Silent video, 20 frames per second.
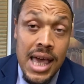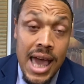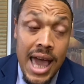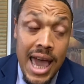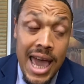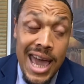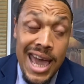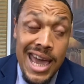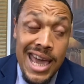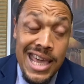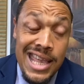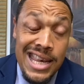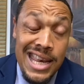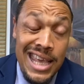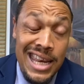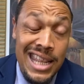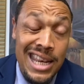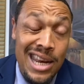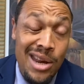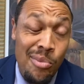And it
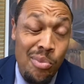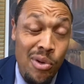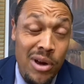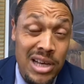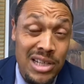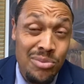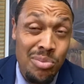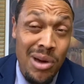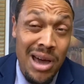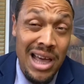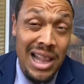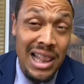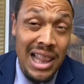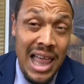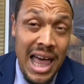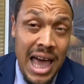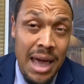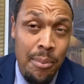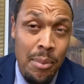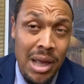didn't appraise by a
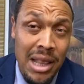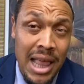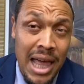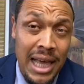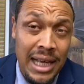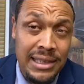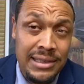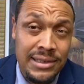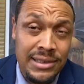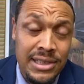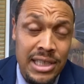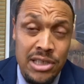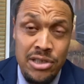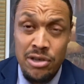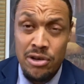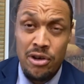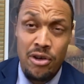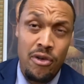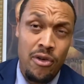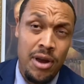lot, by like
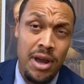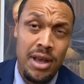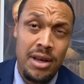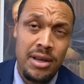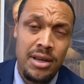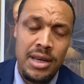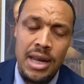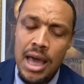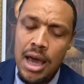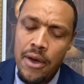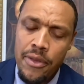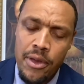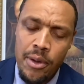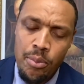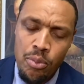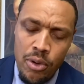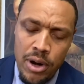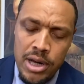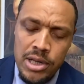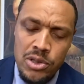600 grand. Now, the
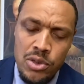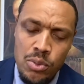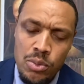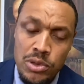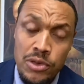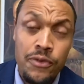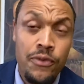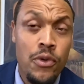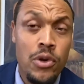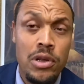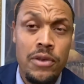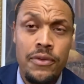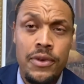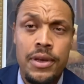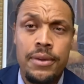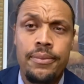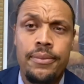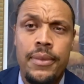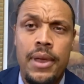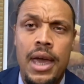appraisal was full of
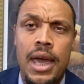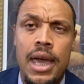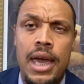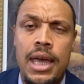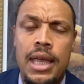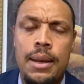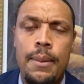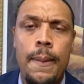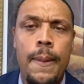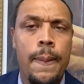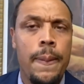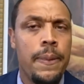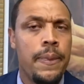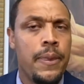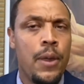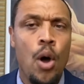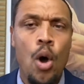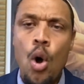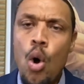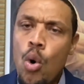it and
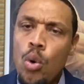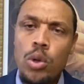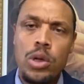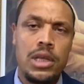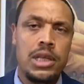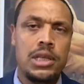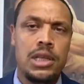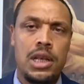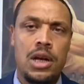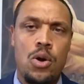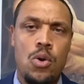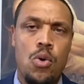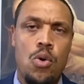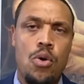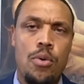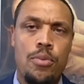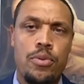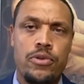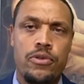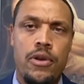totally did a
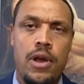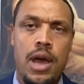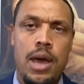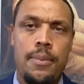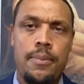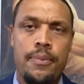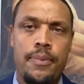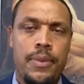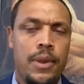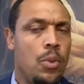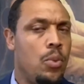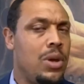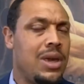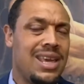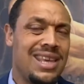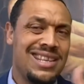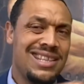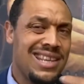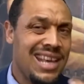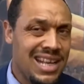horrible job. We
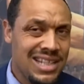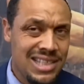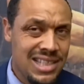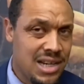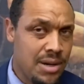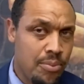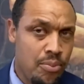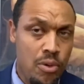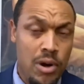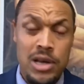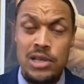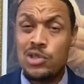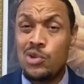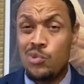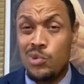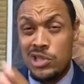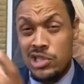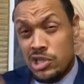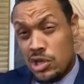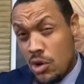contested appraisal,
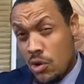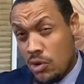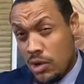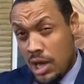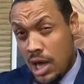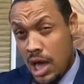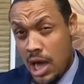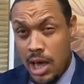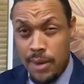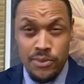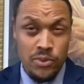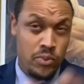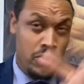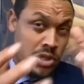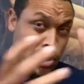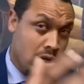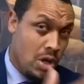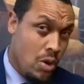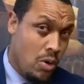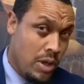we showed comps, we
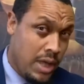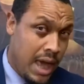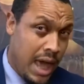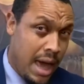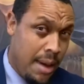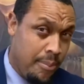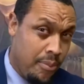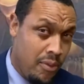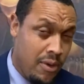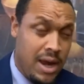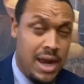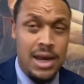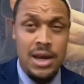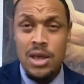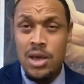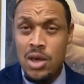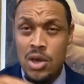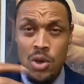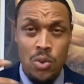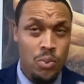showed cap rate,
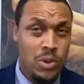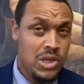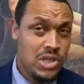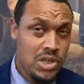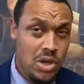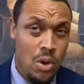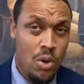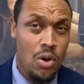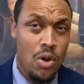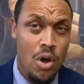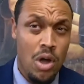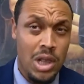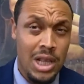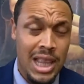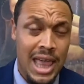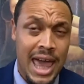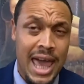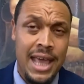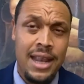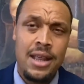we showed all of
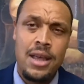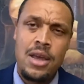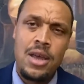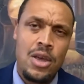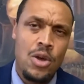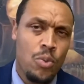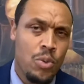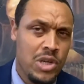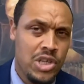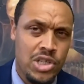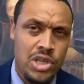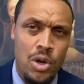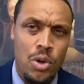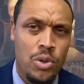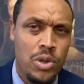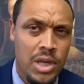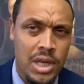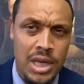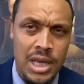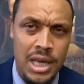that. We
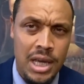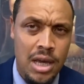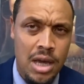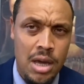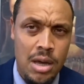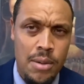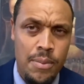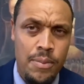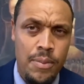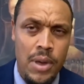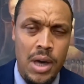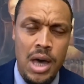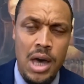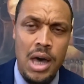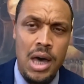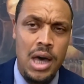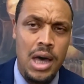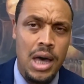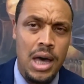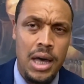showed the income, uh,
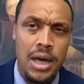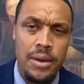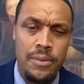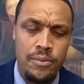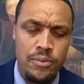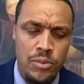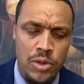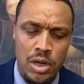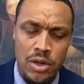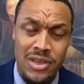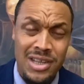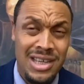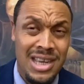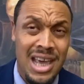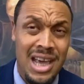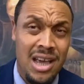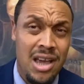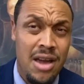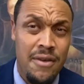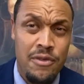uh, you know, the
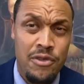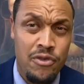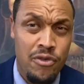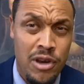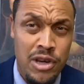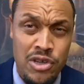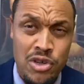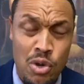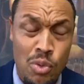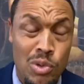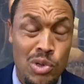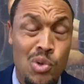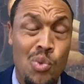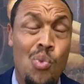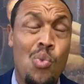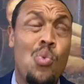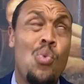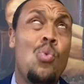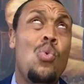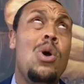debt coverage ratio was
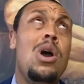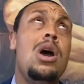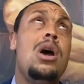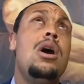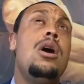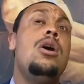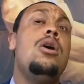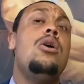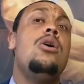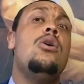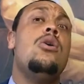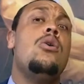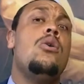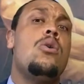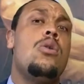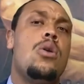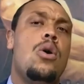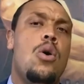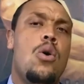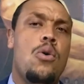
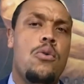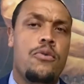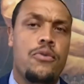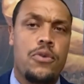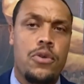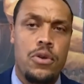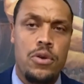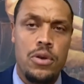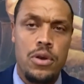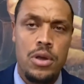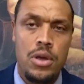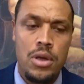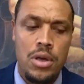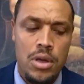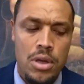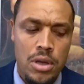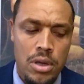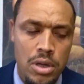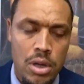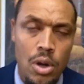well over,
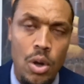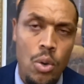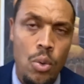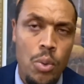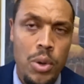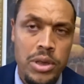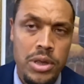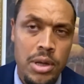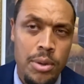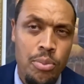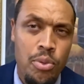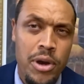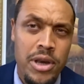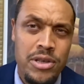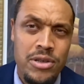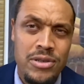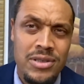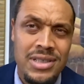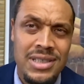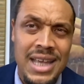you know, what the
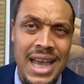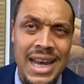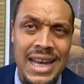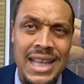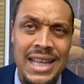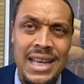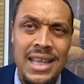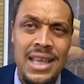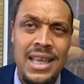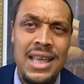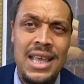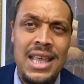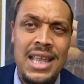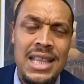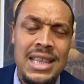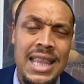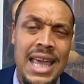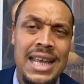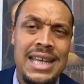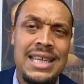appraiser stated.
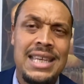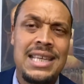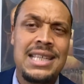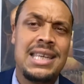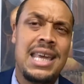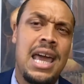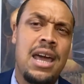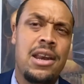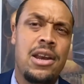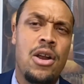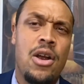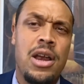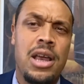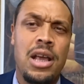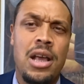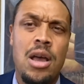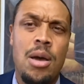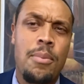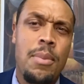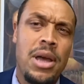They discounted our
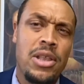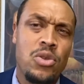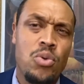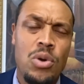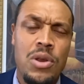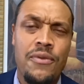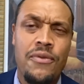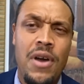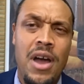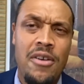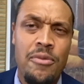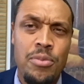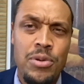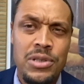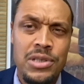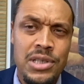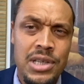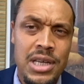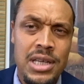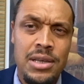income by
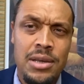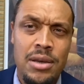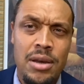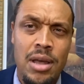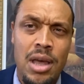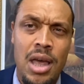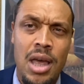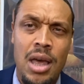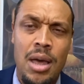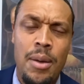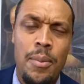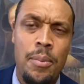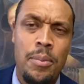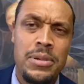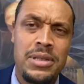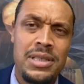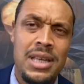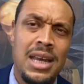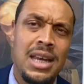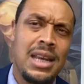25%, um,
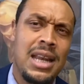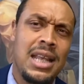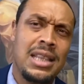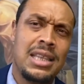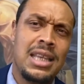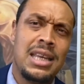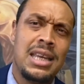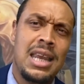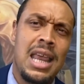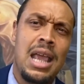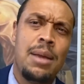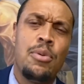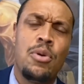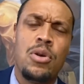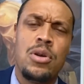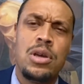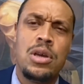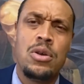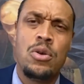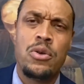stating that the
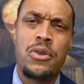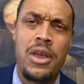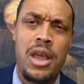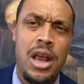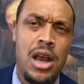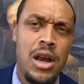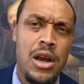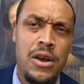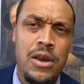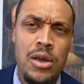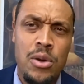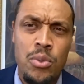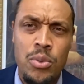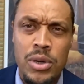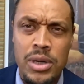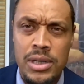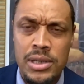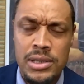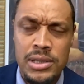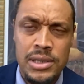neighborhood or the area
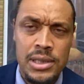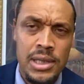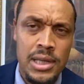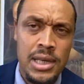was,